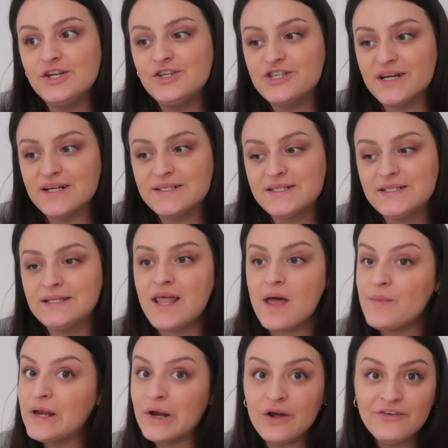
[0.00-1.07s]
Just let
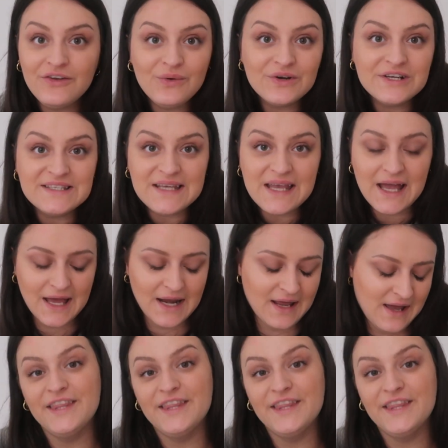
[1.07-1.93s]
me know if you want to see it.